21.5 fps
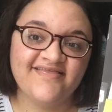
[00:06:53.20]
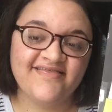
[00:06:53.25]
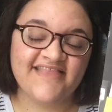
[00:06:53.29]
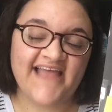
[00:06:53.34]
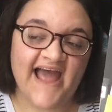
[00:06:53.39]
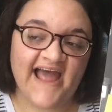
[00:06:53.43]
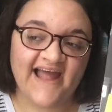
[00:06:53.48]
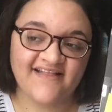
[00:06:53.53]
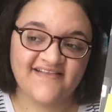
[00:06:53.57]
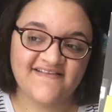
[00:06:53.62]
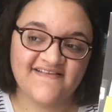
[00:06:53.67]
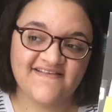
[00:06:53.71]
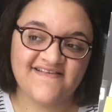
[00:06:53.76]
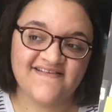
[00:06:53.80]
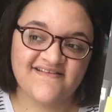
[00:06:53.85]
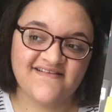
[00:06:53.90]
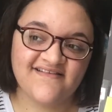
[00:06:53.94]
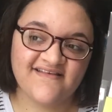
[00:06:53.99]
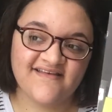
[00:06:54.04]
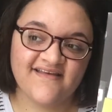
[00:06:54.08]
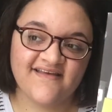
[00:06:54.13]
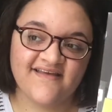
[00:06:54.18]

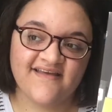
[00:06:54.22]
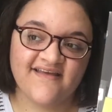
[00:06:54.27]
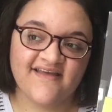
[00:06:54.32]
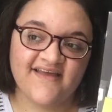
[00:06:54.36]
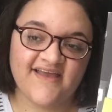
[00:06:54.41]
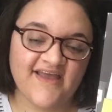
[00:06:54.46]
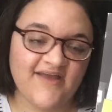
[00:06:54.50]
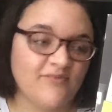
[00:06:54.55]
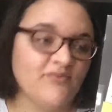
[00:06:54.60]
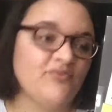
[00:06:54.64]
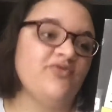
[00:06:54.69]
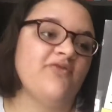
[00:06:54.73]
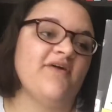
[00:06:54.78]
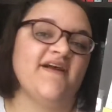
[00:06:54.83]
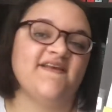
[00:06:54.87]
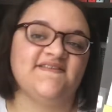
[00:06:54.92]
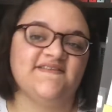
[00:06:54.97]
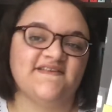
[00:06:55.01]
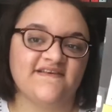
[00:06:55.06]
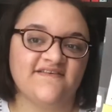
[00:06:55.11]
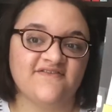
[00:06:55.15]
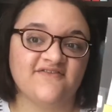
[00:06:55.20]
that's
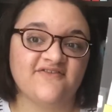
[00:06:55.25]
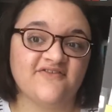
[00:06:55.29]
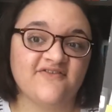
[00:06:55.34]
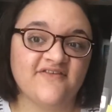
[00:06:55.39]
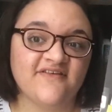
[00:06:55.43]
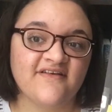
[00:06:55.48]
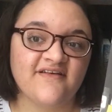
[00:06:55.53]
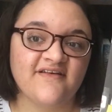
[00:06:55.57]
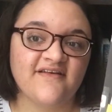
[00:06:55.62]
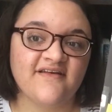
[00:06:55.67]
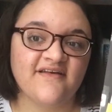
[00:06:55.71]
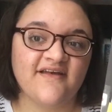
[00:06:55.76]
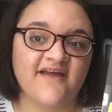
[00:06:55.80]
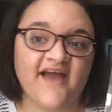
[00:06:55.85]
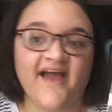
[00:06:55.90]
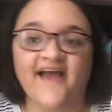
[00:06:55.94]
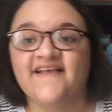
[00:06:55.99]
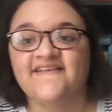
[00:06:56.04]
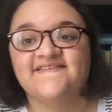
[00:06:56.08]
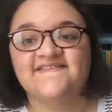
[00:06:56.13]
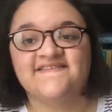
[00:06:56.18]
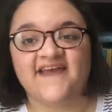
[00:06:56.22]
impressive
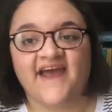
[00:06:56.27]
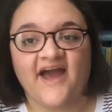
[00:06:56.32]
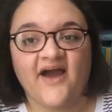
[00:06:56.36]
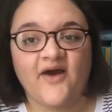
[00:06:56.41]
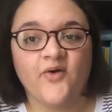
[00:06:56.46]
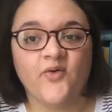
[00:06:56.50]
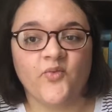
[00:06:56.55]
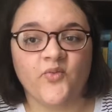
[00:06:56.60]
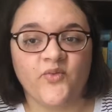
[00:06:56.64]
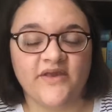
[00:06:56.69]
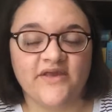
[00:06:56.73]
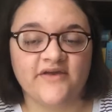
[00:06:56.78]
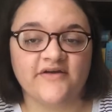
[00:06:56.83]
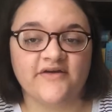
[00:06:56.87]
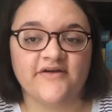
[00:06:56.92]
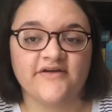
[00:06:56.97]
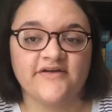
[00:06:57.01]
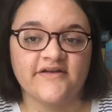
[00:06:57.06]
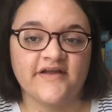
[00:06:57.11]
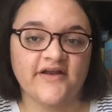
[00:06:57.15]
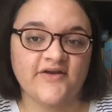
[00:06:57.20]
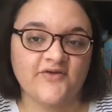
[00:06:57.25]
as to how
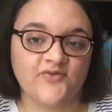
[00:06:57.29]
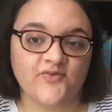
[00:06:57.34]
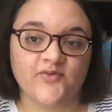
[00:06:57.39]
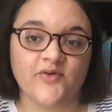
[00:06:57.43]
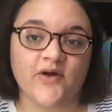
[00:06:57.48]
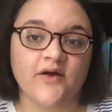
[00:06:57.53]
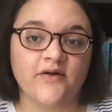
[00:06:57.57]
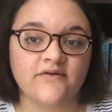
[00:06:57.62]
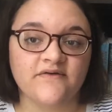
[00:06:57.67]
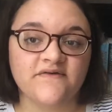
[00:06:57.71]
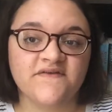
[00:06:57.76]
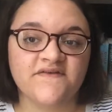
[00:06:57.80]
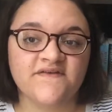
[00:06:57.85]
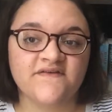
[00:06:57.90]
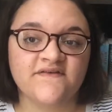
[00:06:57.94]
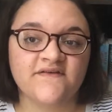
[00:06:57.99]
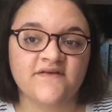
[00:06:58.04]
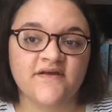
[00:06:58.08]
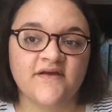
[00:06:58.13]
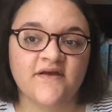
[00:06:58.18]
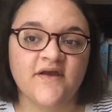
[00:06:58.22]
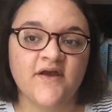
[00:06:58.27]
weird and
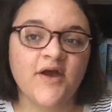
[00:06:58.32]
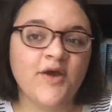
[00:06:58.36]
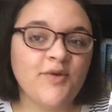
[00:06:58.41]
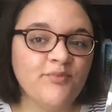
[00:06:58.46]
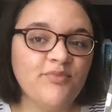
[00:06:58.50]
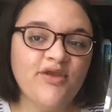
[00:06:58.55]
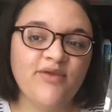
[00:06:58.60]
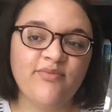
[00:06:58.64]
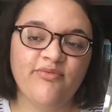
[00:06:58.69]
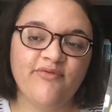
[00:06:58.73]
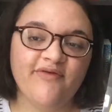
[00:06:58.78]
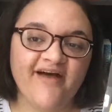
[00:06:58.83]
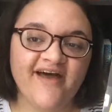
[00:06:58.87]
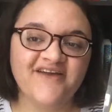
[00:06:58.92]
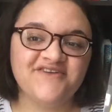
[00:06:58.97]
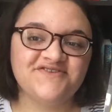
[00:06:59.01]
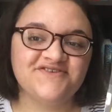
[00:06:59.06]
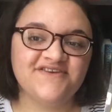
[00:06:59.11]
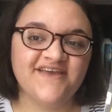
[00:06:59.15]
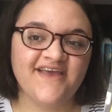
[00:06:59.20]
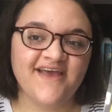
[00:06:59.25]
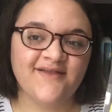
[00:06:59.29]
gross people
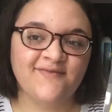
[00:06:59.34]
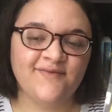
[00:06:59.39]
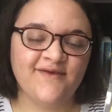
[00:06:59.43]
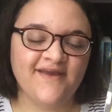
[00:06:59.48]
actually can